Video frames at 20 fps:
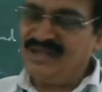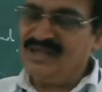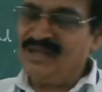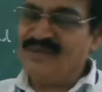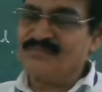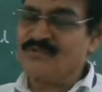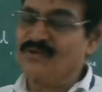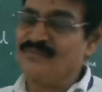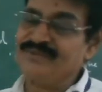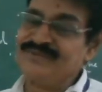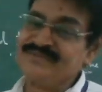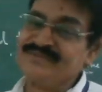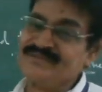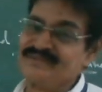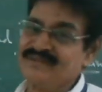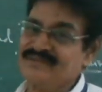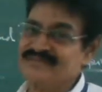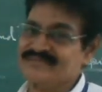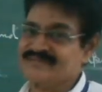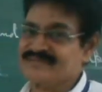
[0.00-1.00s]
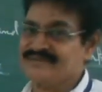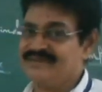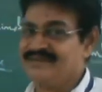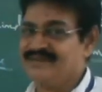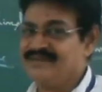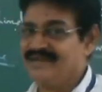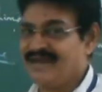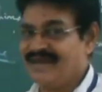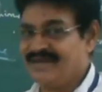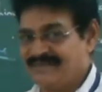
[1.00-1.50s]
provincials,
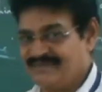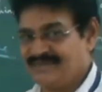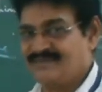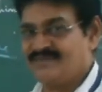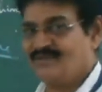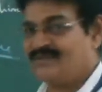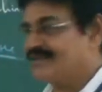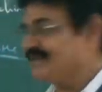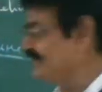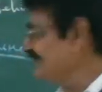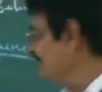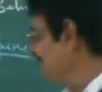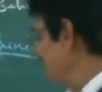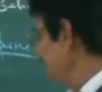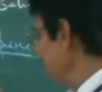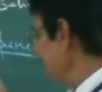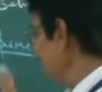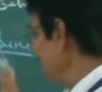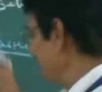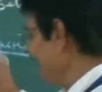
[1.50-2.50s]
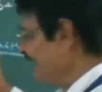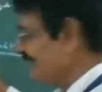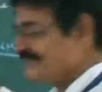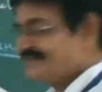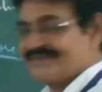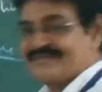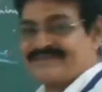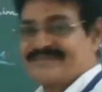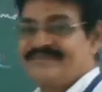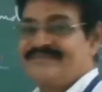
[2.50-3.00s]
I have already said, at
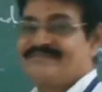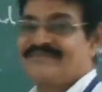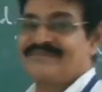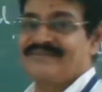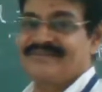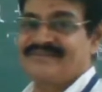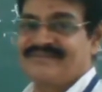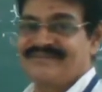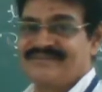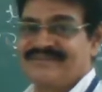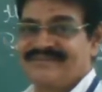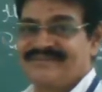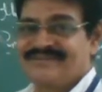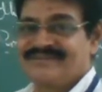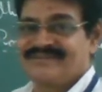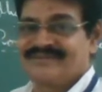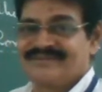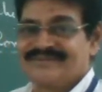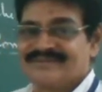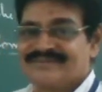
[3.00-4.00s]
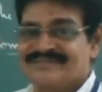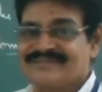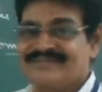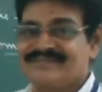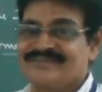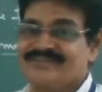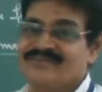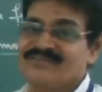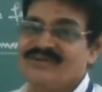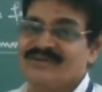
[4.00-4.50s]
the
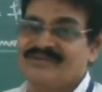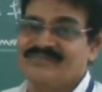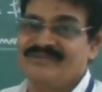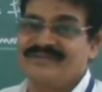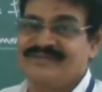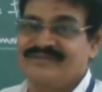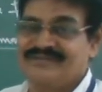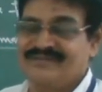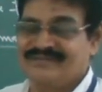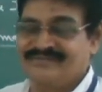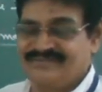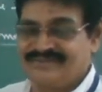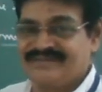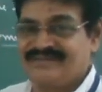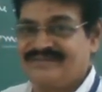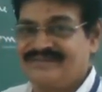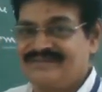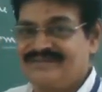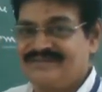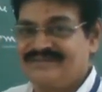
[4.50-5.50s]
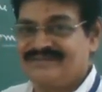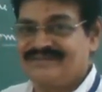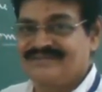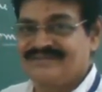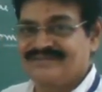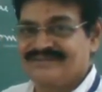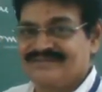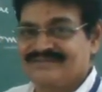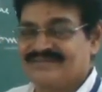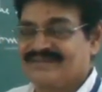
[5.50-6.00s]
central government weakened,
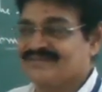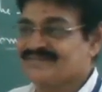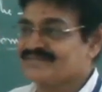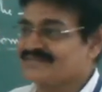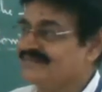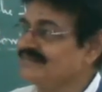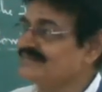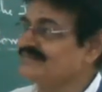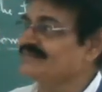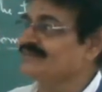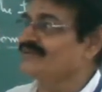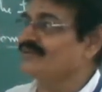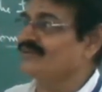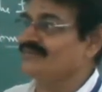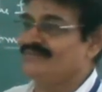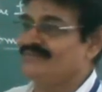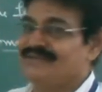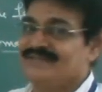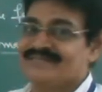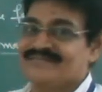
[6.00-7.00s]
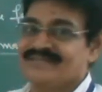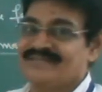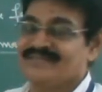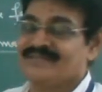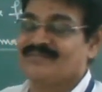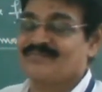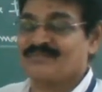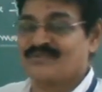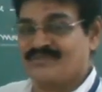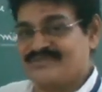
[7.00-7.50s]
the state governments and
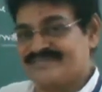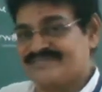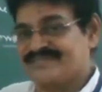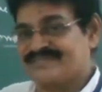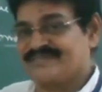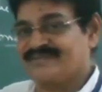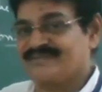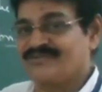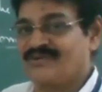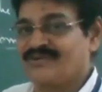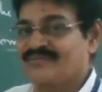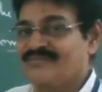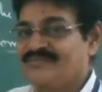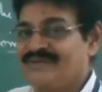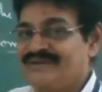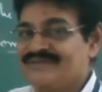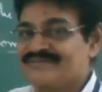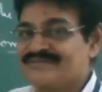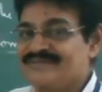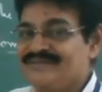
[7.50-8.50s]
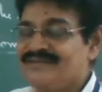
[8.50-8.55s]
the provincial governments